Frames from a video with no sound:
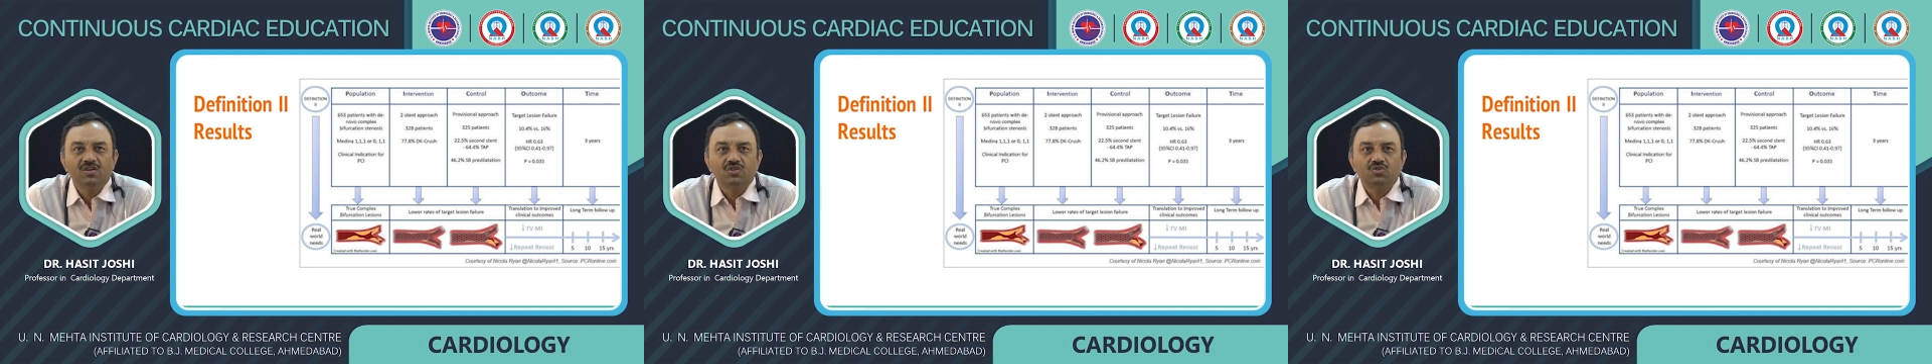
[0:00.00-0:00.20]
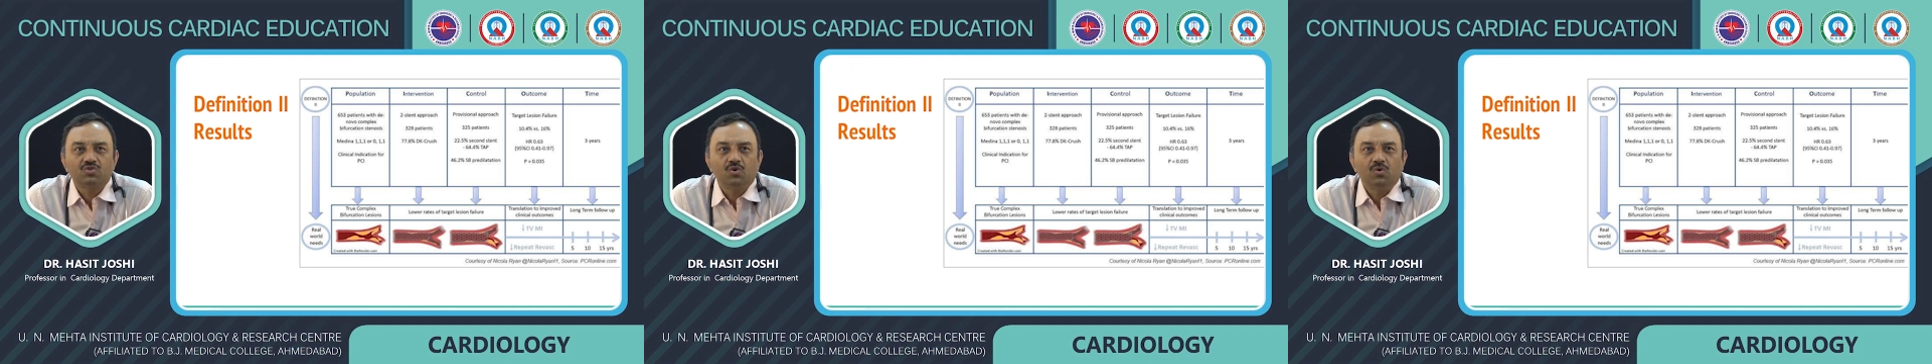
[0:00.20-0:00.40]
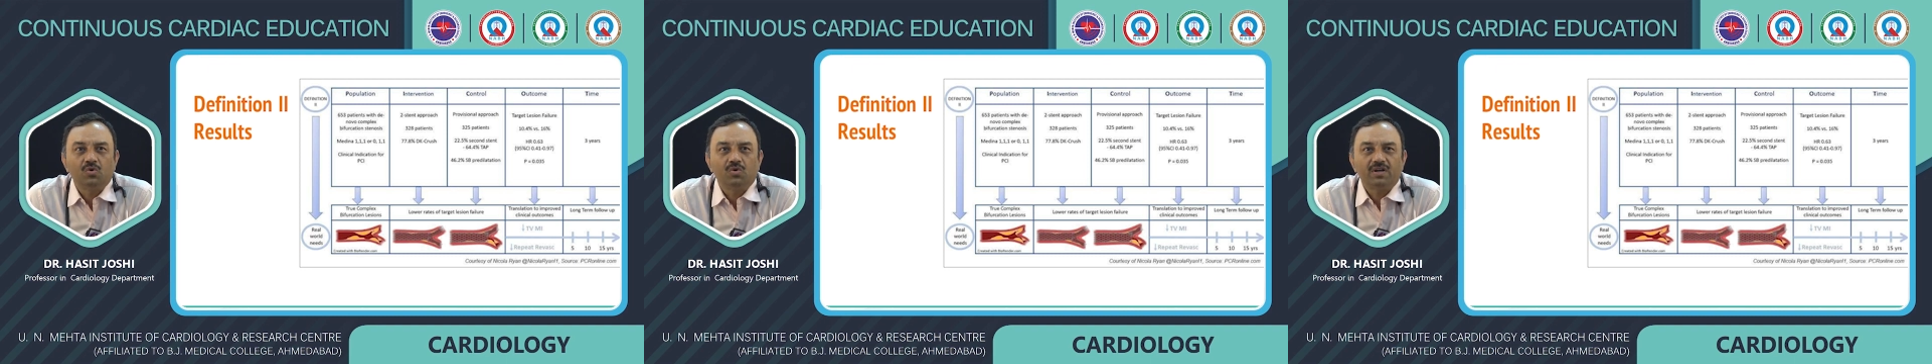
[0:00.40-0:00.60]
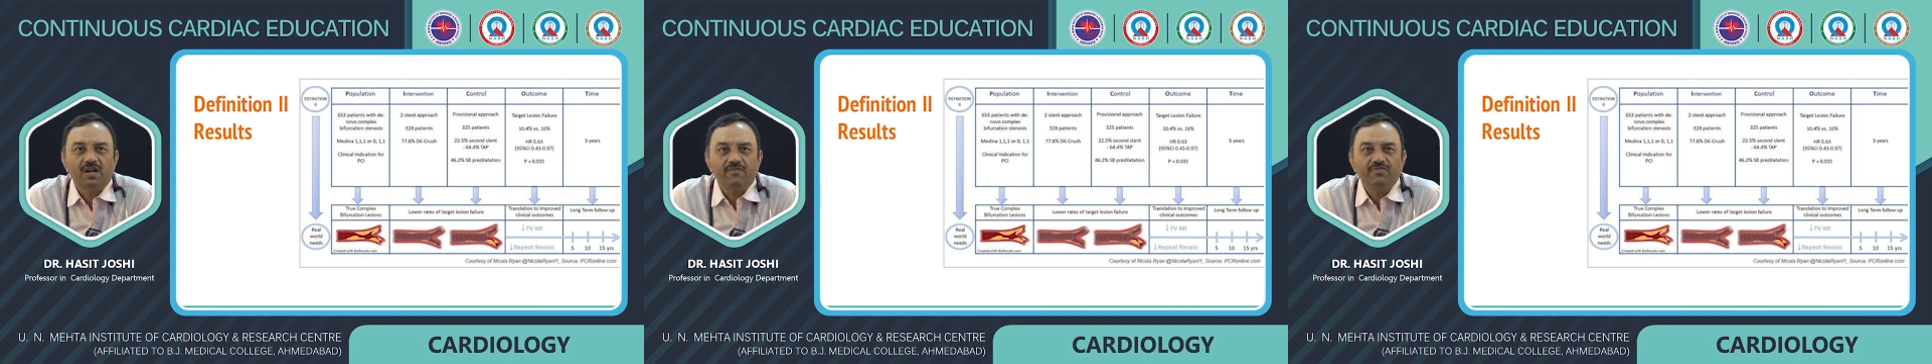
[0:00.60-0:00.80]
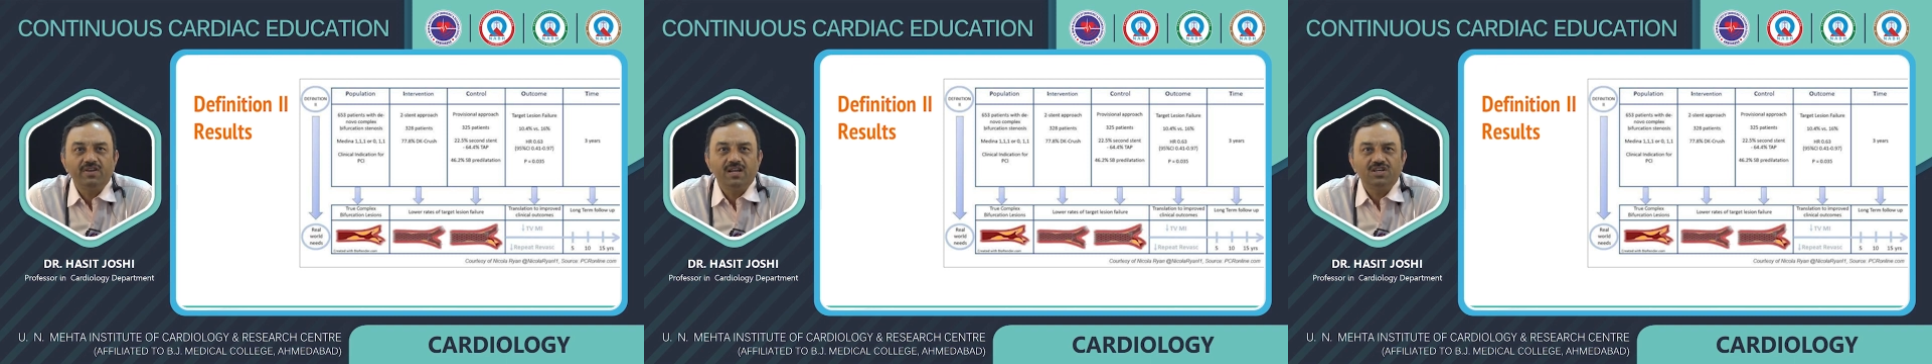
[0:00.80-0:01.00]
So
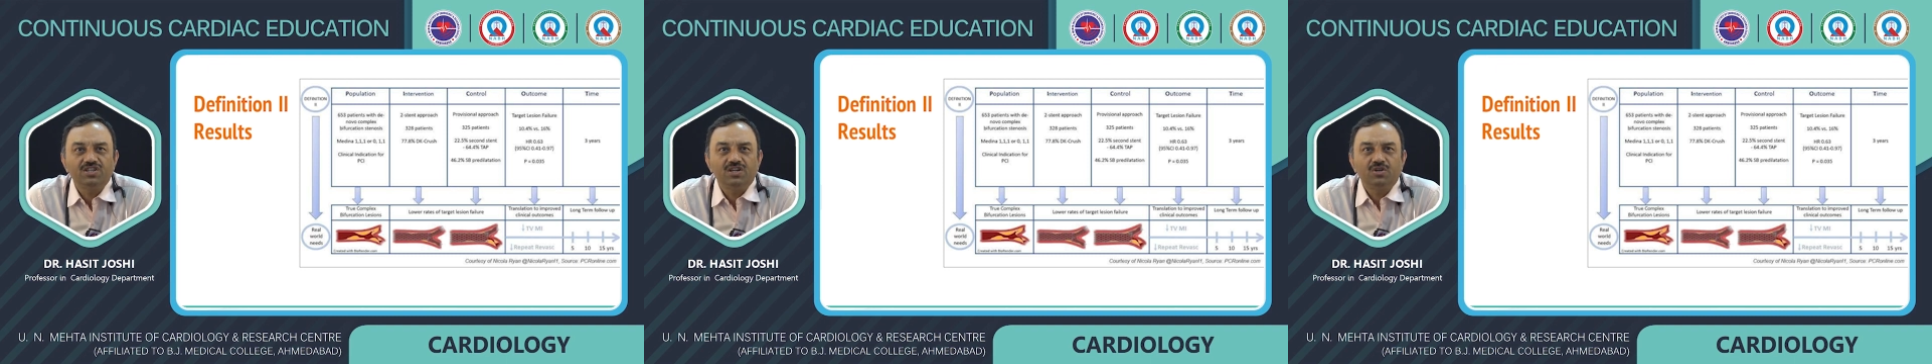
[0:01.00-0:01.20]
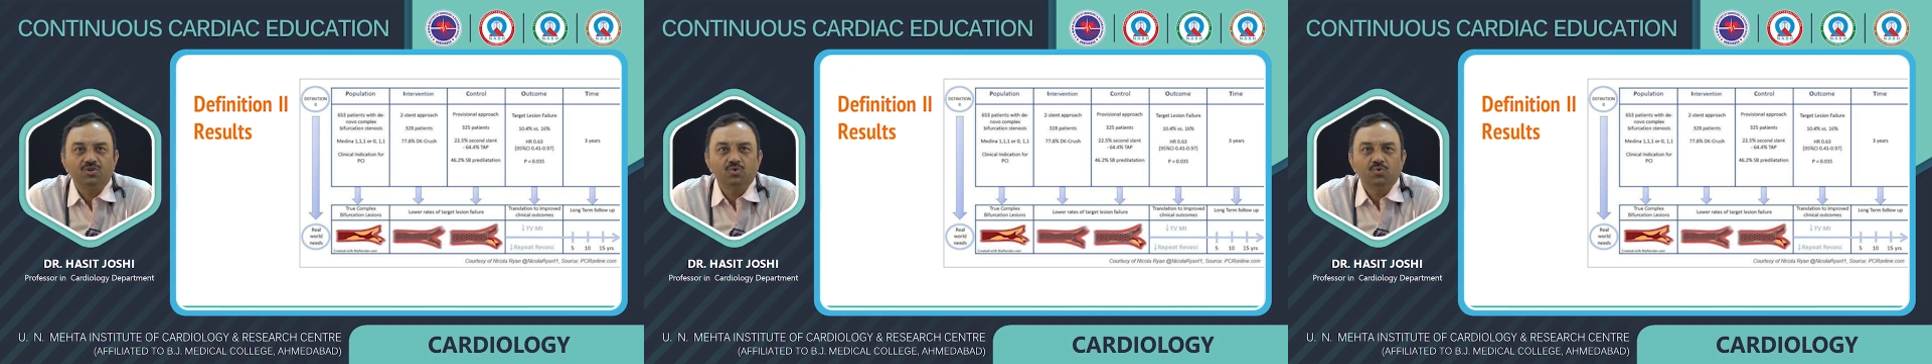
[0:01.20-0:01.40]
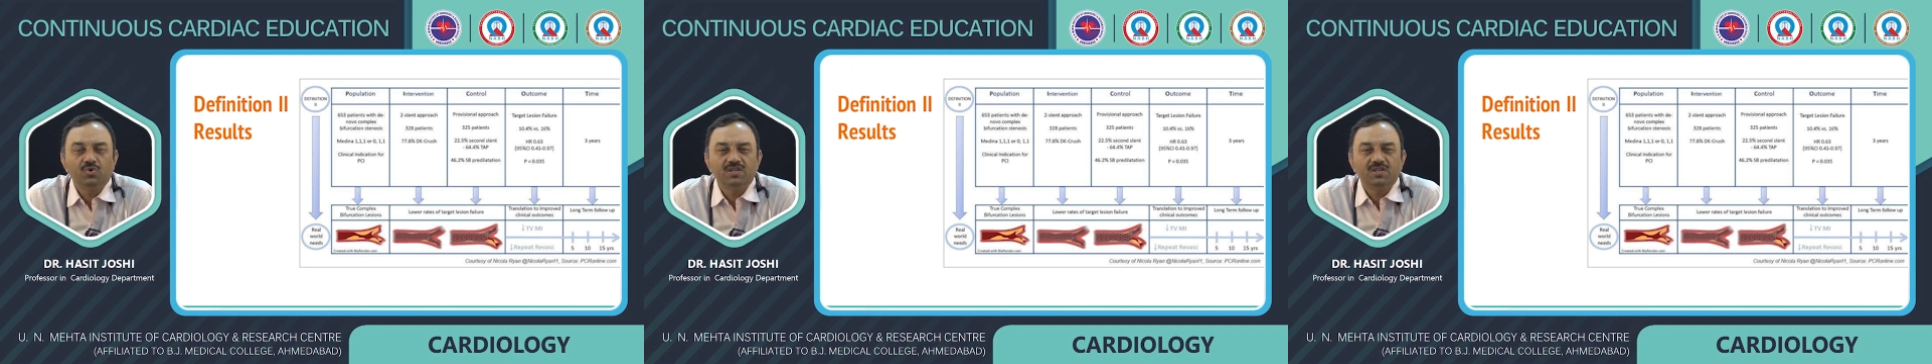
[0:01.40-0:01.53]
definition 2